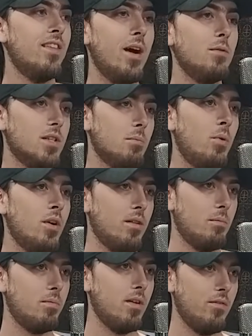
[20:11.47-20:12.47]
And that was the point
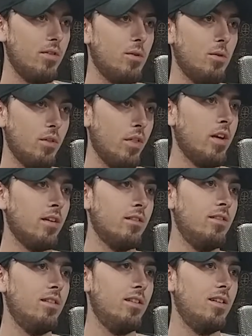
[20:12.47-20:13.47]
of the whole thing.
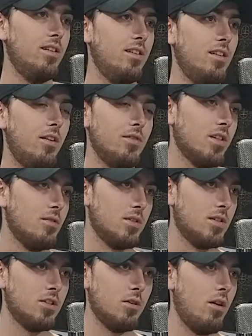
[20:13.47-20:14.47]
Obviously, it
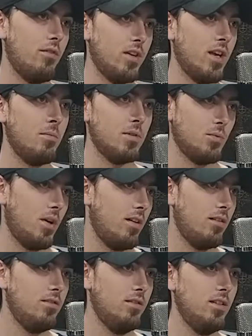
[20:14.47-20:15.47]
was to show off the game as
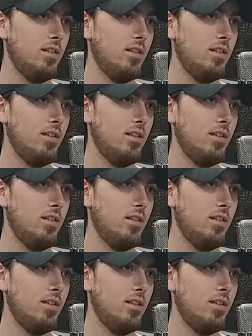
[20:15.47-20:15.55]
well.